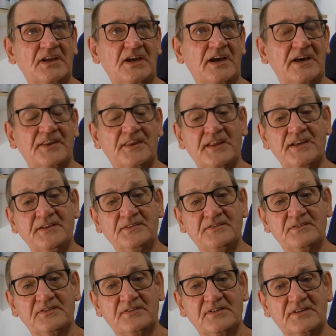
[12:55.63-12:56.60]
and
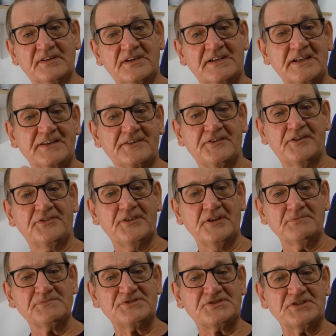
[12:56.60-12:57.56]
then click the
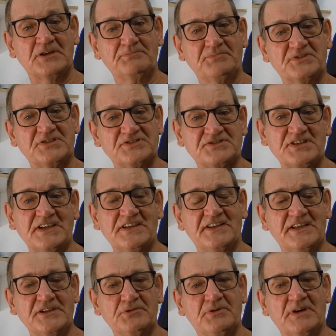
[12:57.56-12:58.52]
thumbs up to say
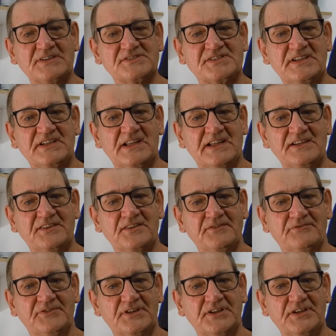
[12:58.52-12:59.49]
that you actually like the
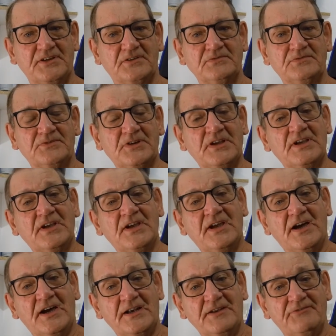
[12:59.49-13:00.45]
video,
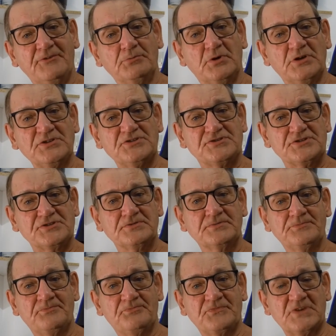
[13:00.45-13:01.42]
and if you want
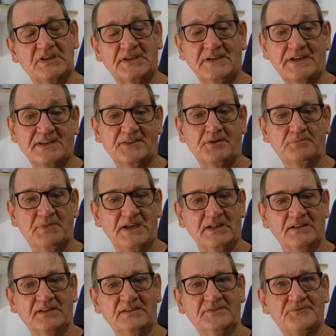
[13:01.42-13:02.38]
to, click the
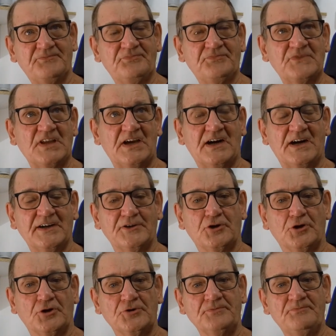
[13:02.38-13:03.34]
bell
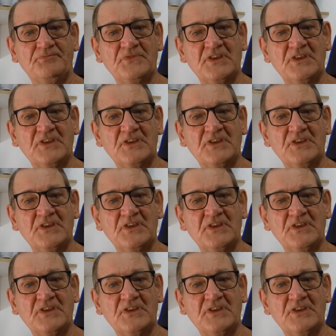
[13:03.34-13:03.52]
icon,